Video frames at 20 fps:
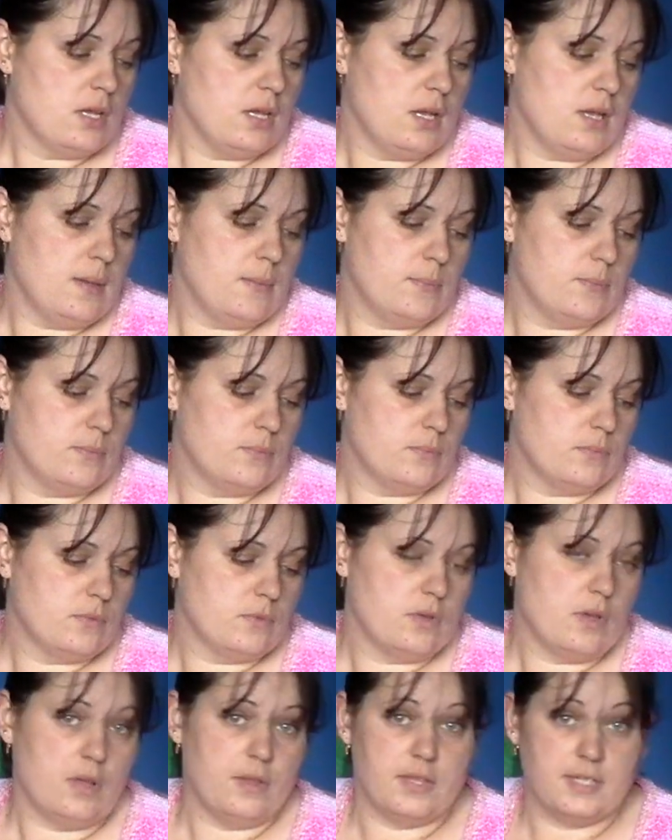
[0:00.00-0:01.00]

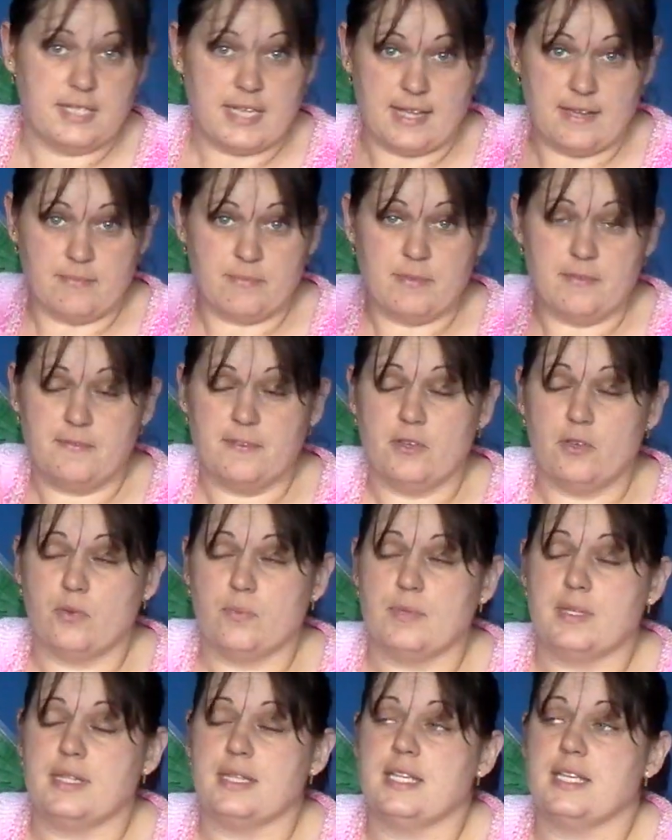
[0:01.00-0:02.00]
on the day of me
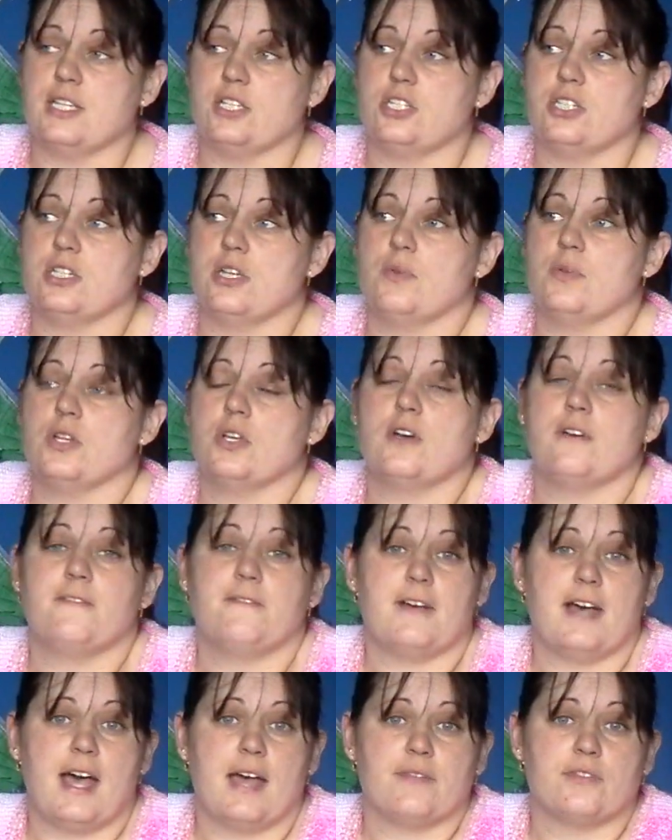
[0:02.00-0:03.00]
filming this, she'd only
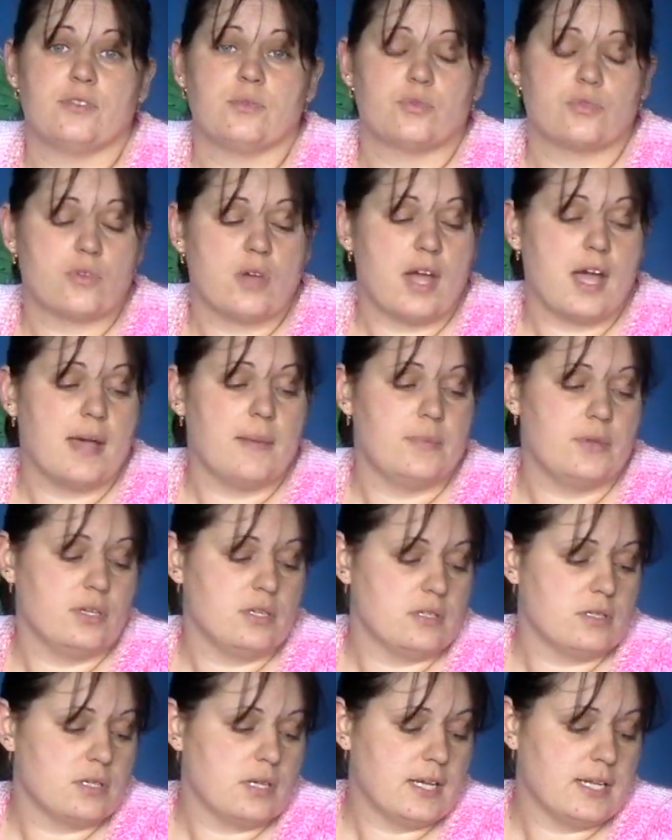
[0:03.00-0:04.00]
got 5
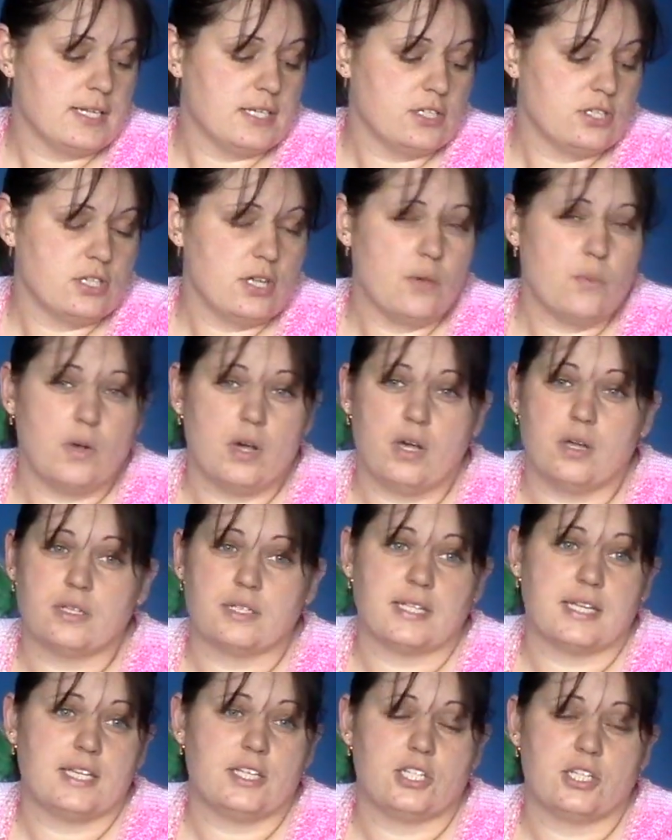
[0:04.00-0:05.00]
subscribers, and it's so hard
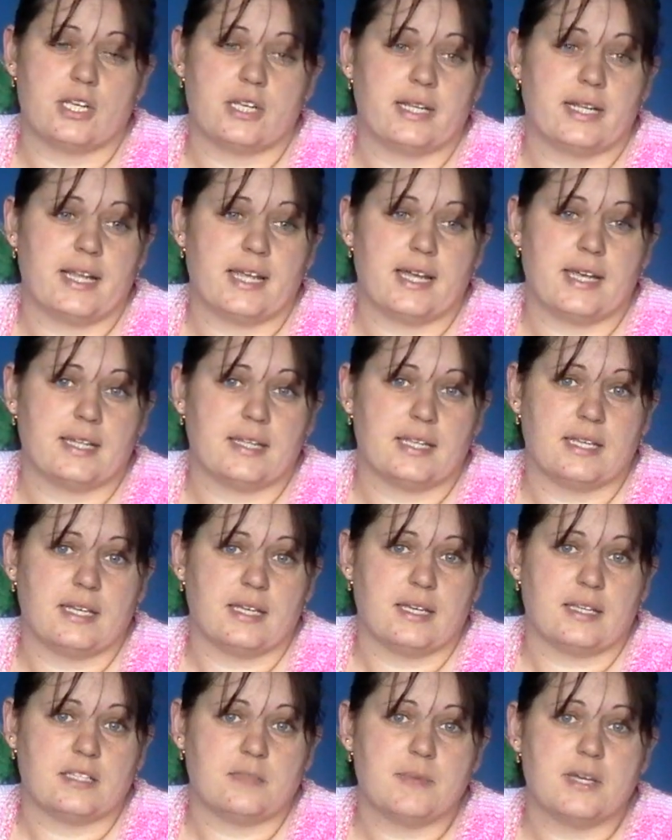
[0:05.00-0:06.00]
to get your channel out
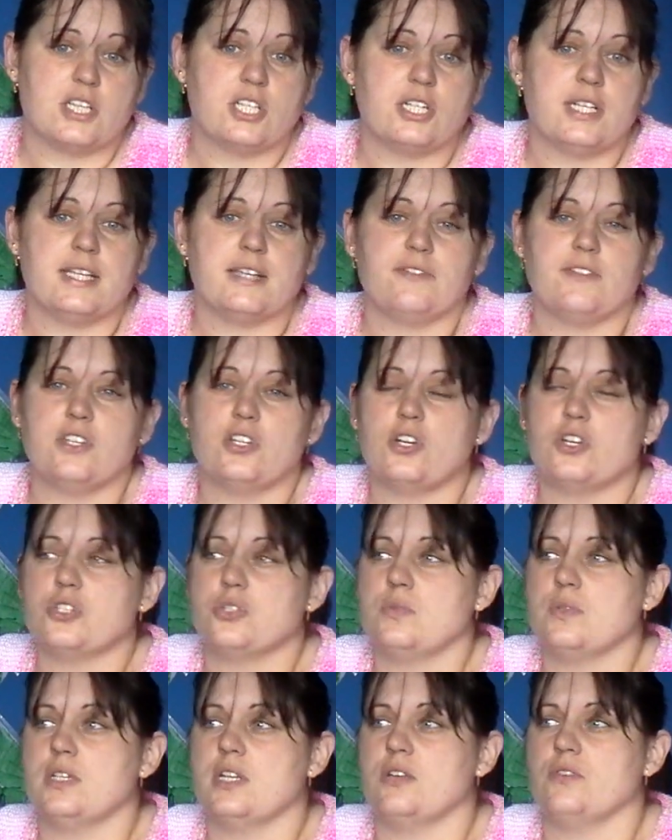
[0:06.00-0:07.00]
there, especially if you're not
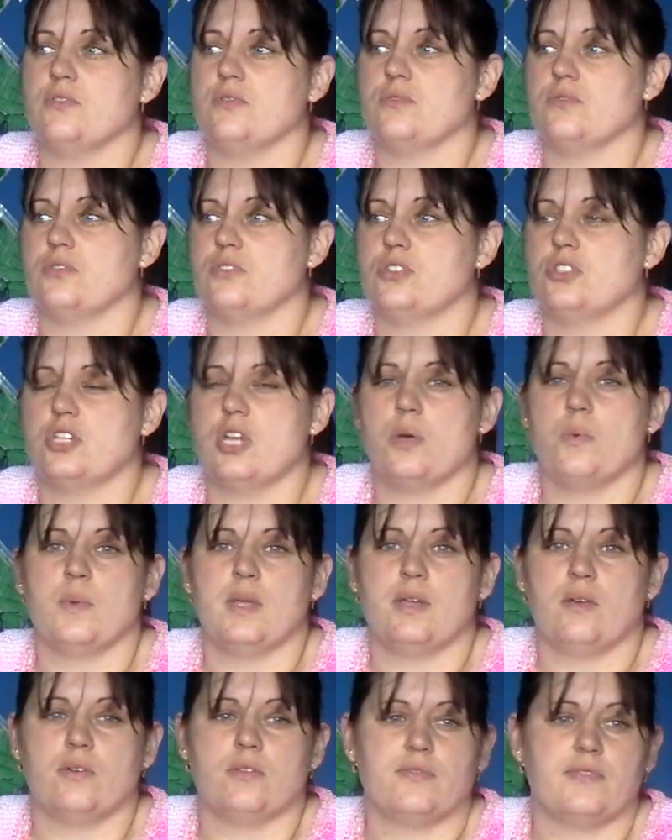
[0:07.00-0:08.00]
doing out
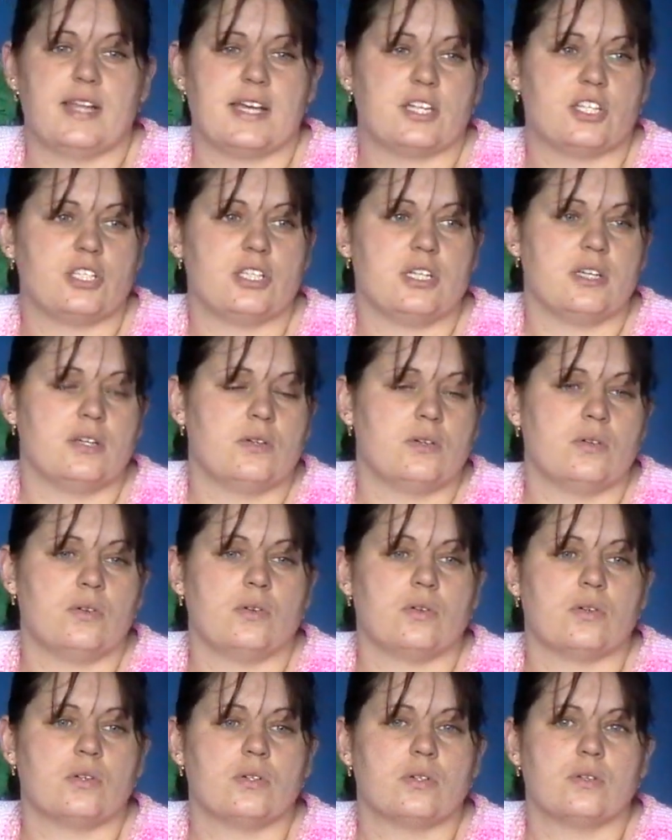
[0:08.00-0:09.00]
showy or flashy
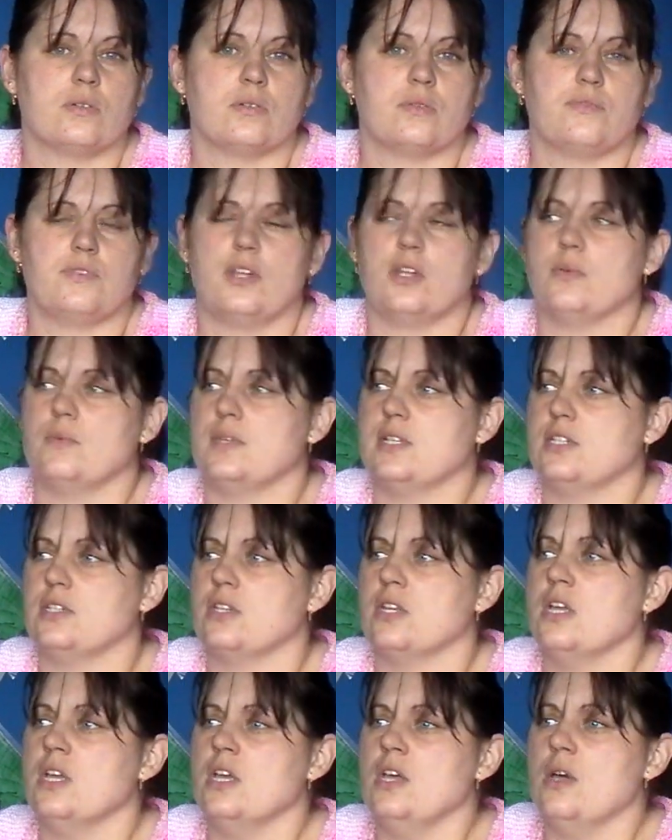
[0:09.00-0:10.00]
or
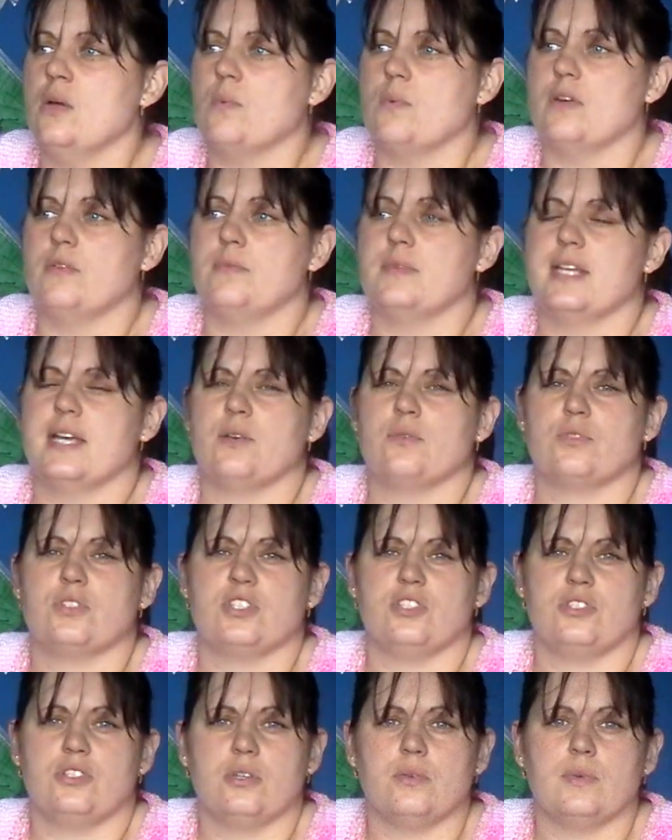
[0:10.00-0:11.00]
following what everybody
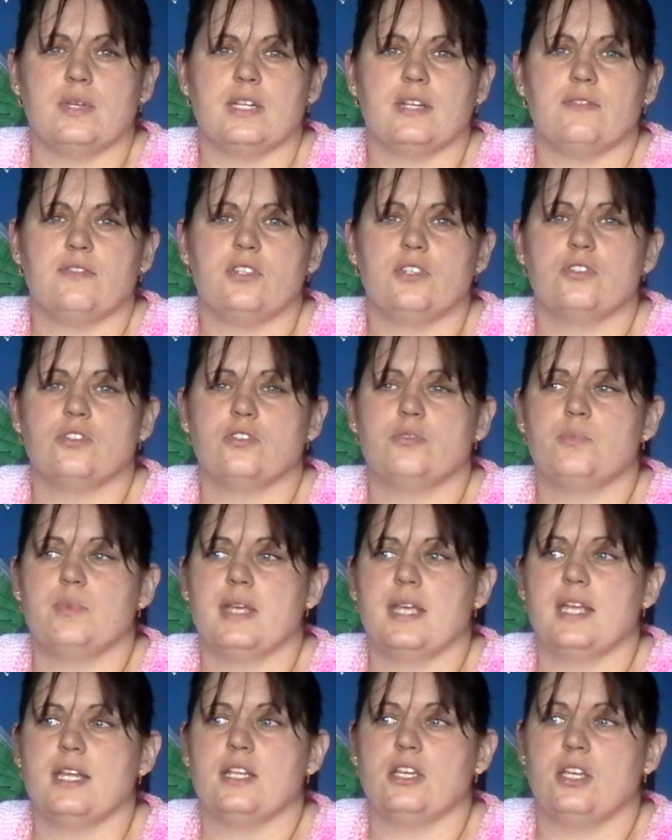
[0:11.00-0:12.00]
else is doing. If you're just
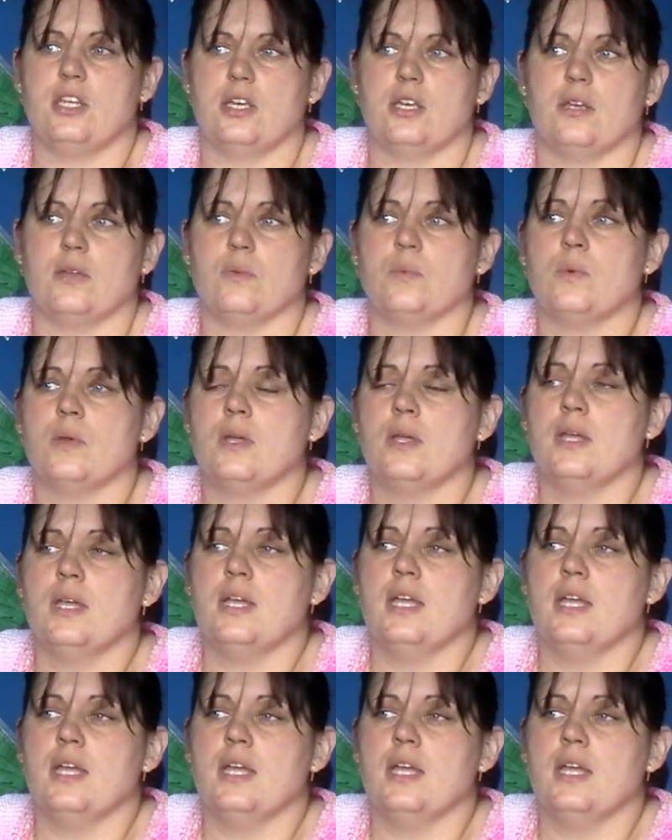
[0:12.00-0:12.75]
being you